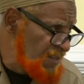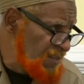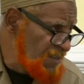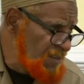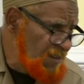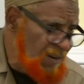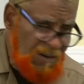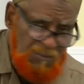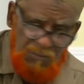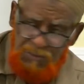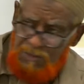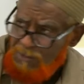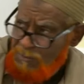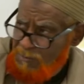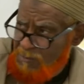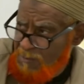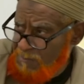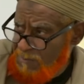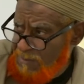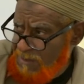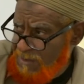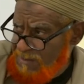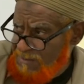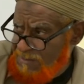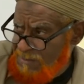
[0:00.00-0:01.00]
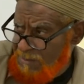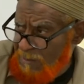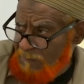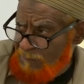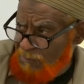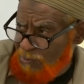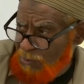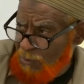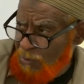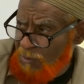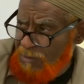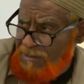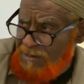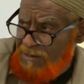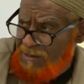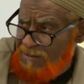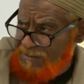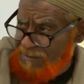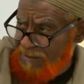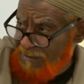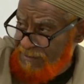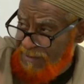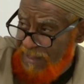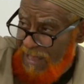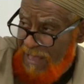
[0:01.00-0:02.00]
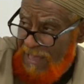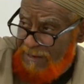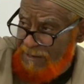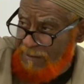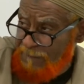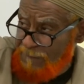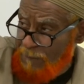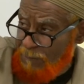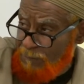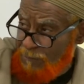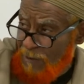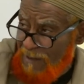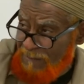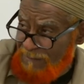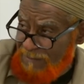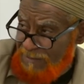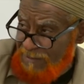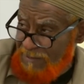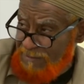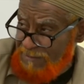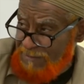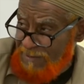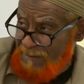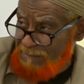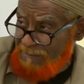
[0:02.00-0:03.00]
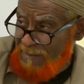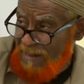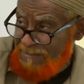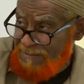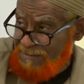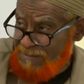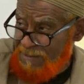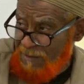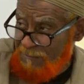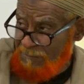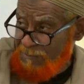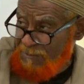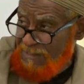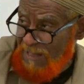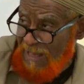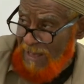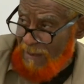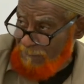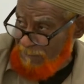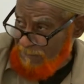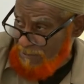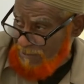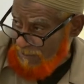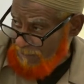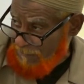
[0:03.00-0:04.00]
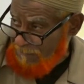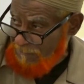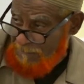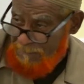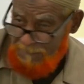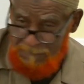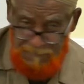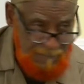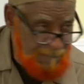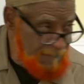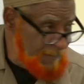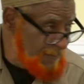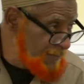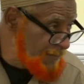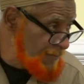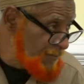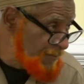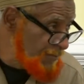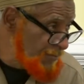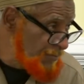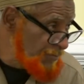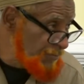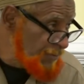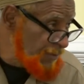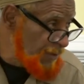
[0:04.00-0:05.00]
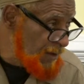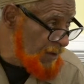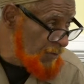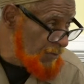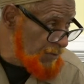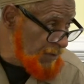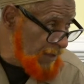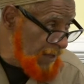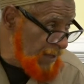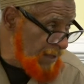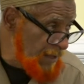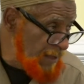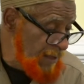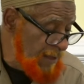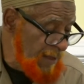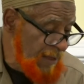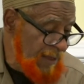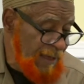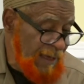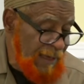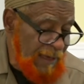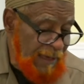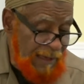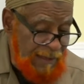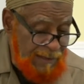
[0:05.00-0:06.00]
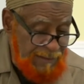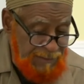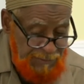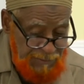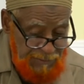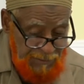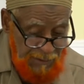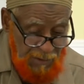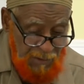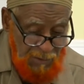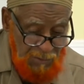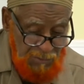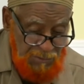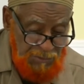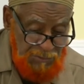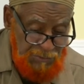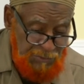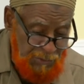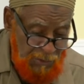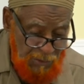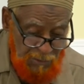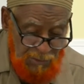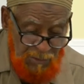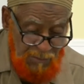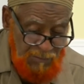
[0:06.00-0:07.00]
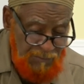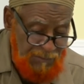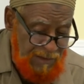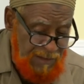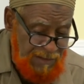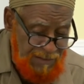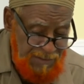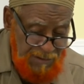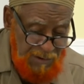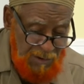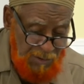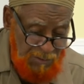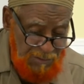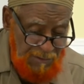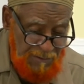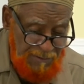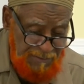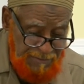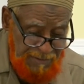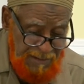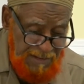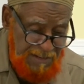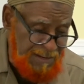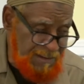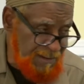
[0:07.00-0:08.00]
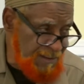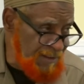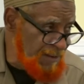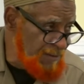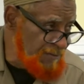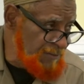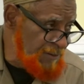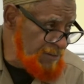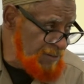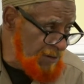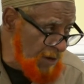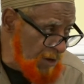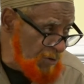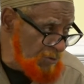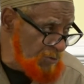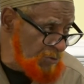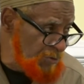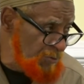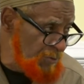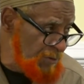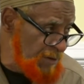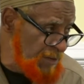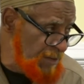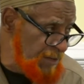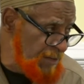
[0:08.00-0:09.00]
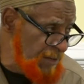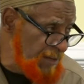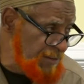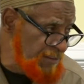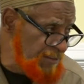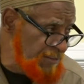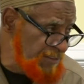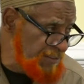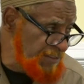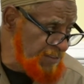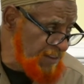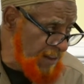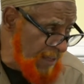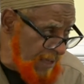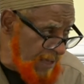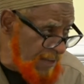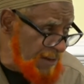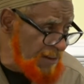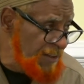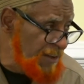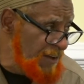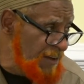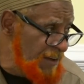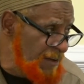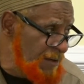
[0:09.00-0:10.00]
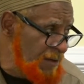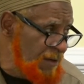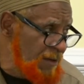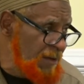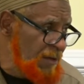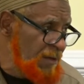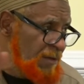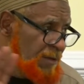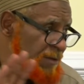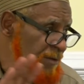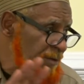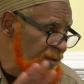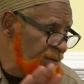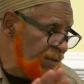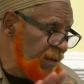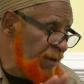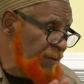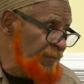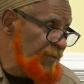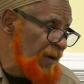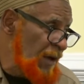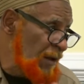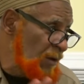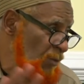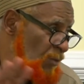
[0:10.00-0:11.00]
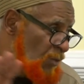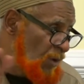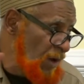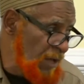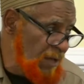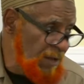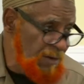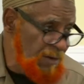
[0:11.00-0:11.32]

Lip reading: You know, human beings. And I'm sure in the society of the Prophet, that stuff was happening. Okay? And so to circumvent, you know, the fitna of adultery and slander, keep that away.